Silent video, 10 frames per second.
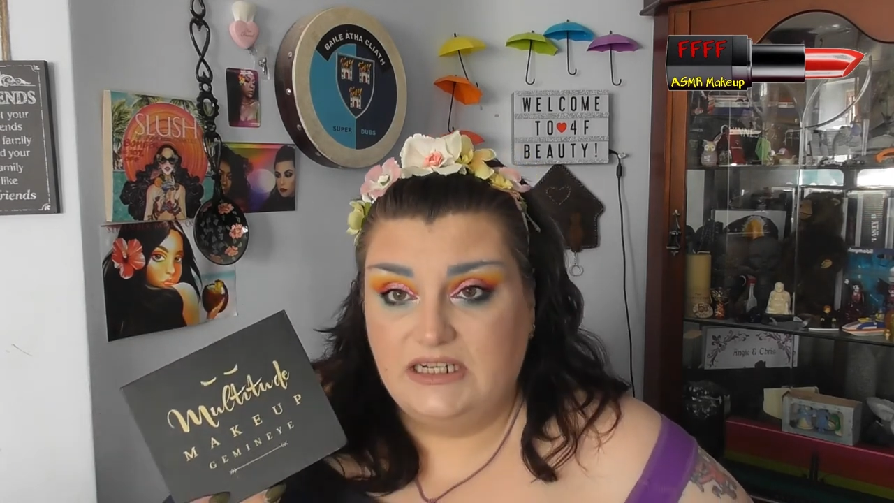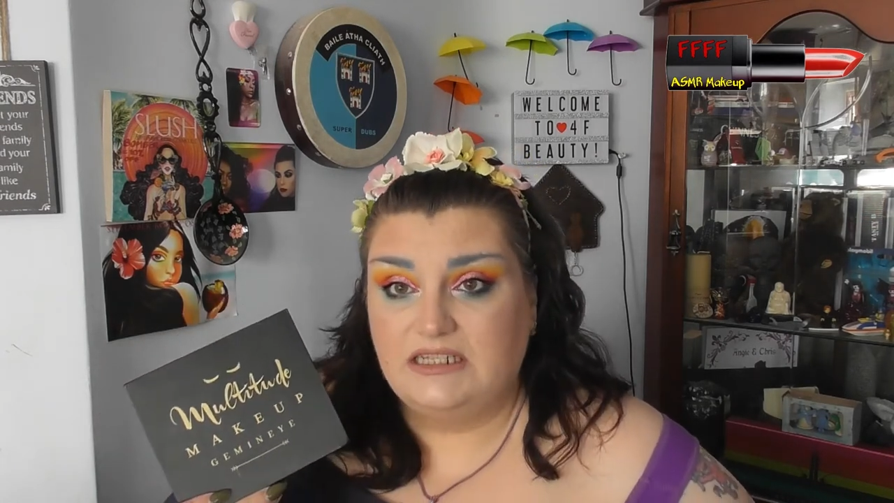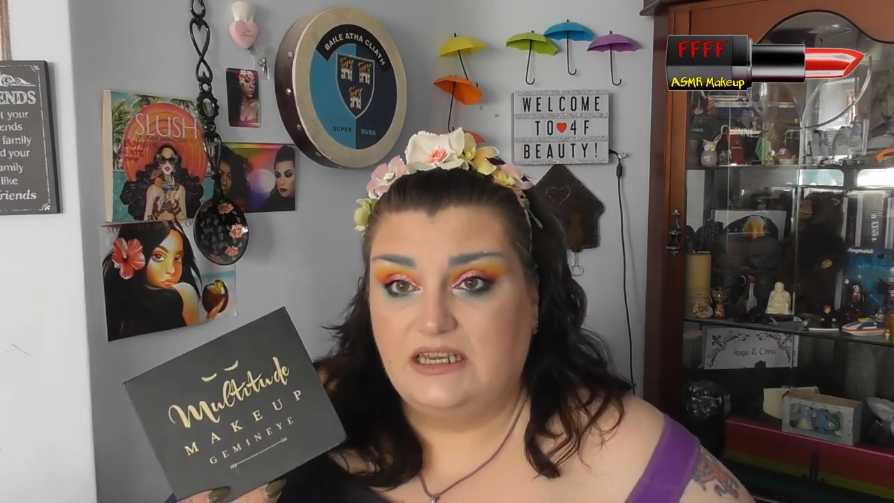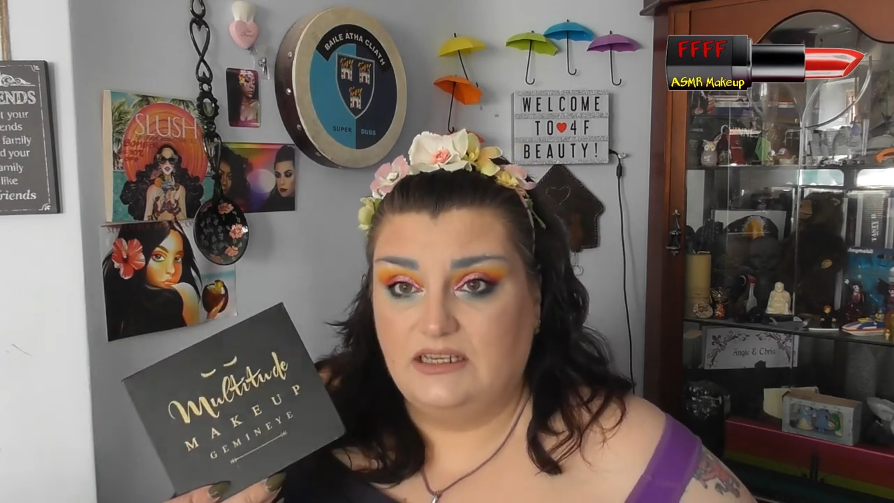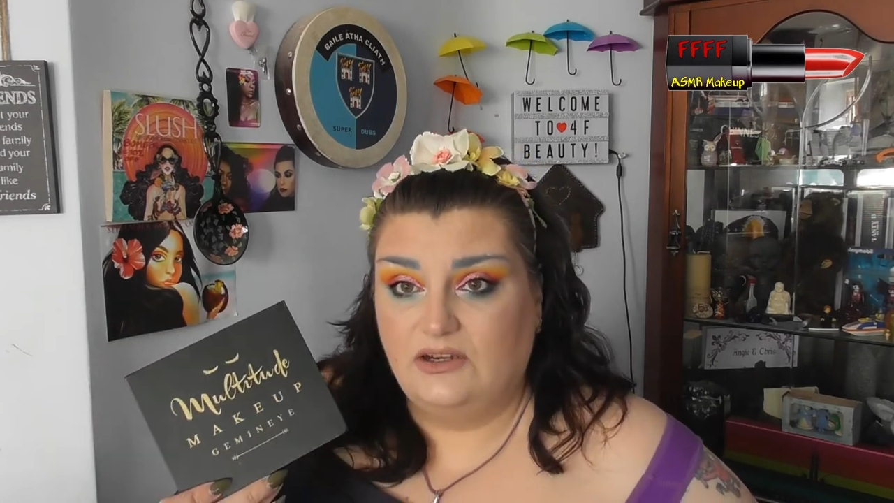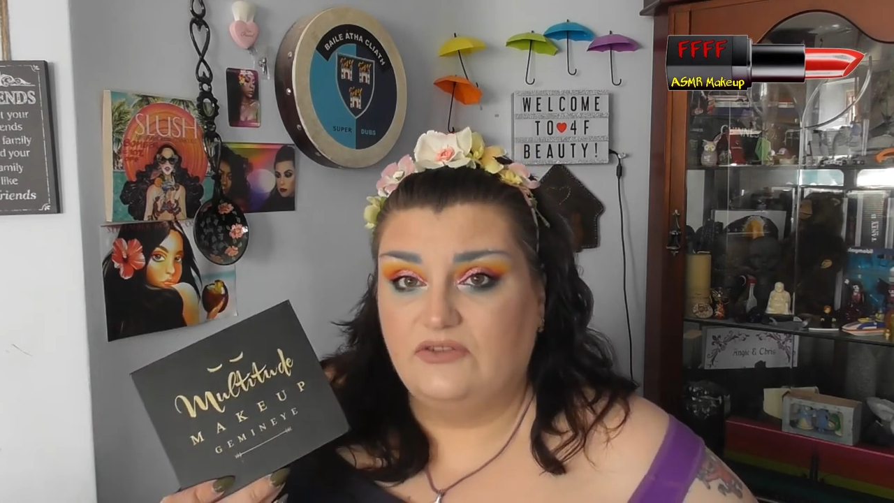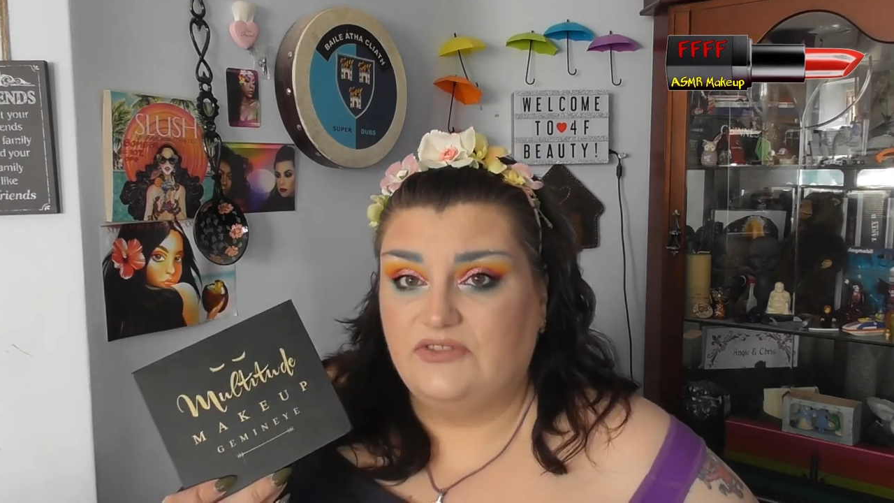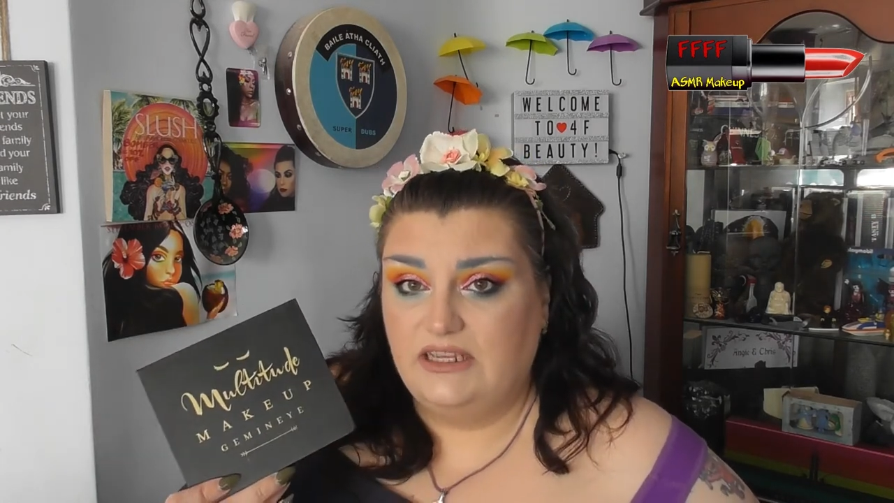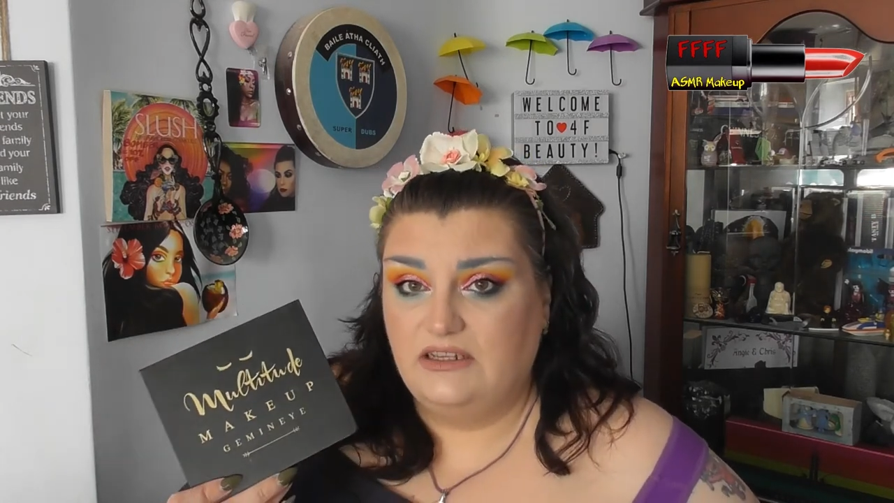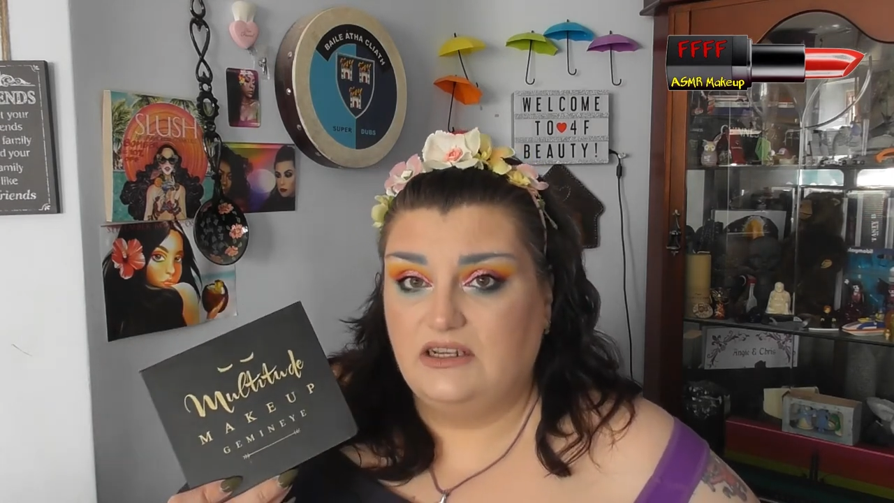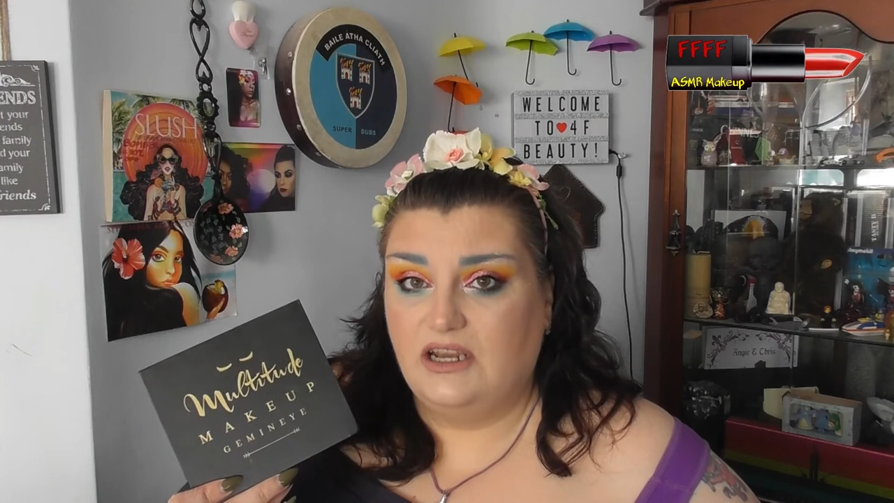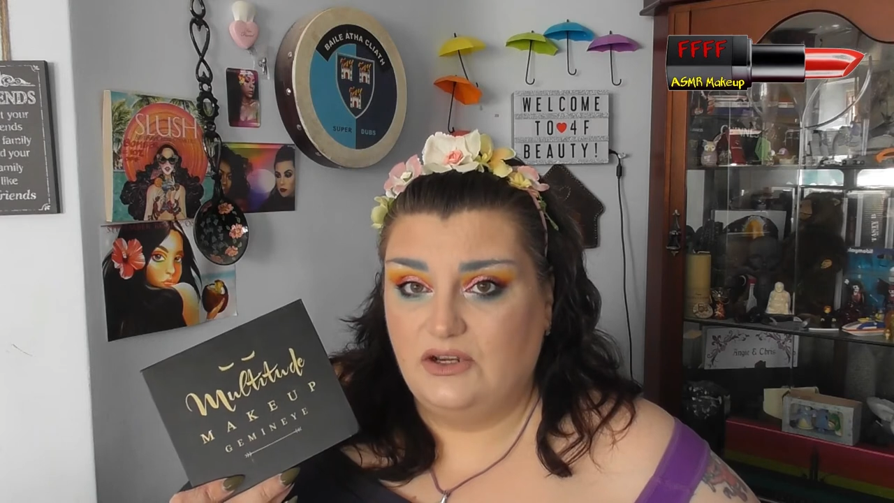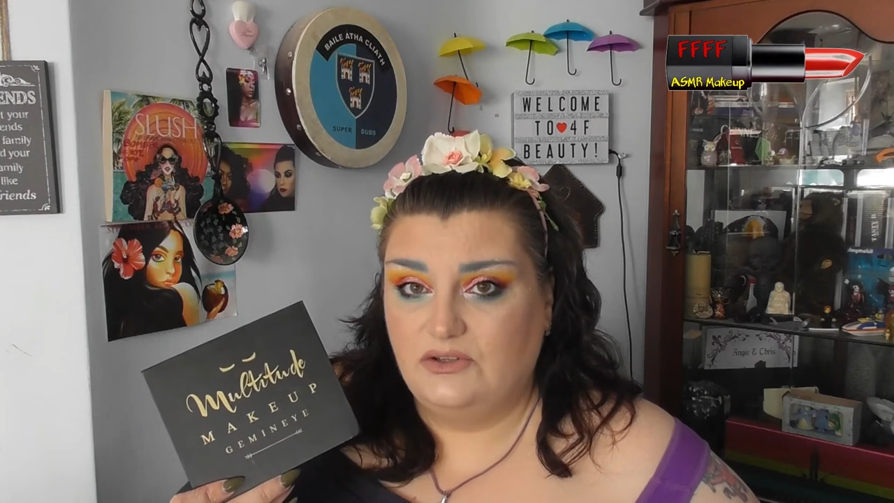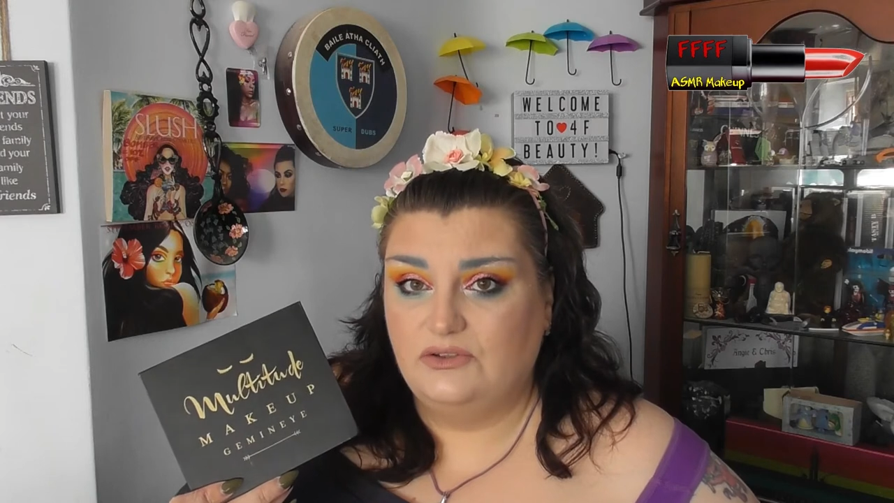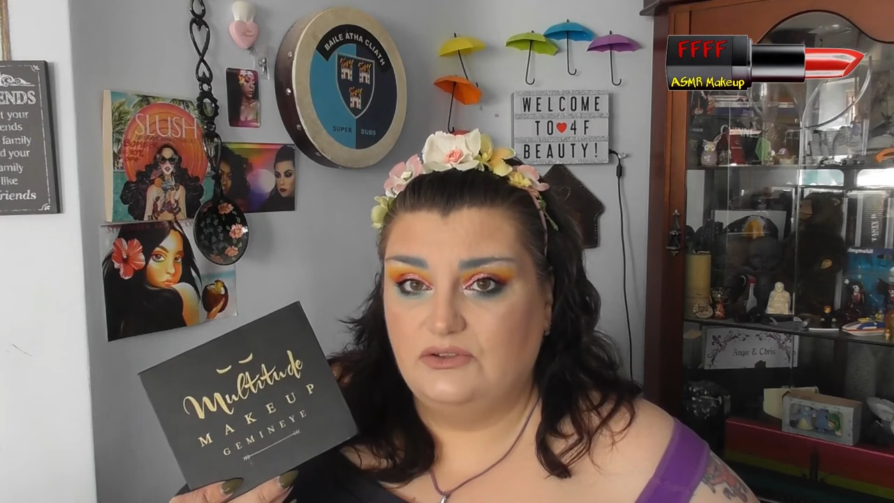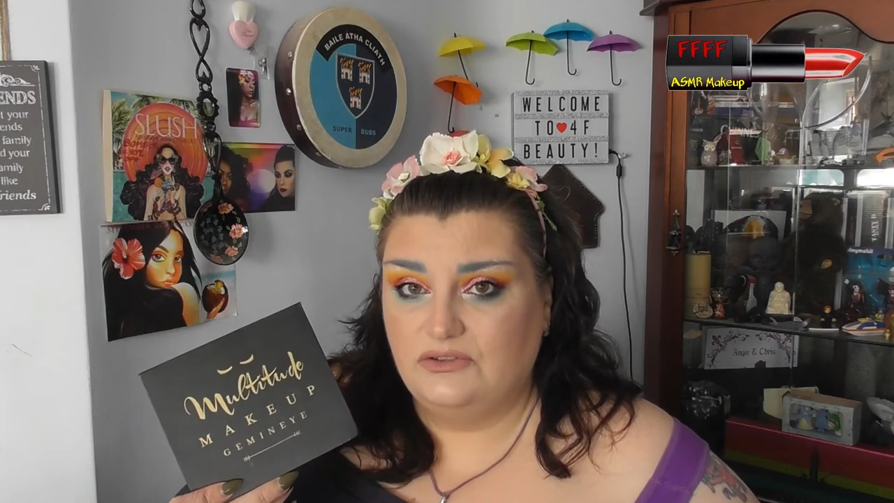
take off. They could go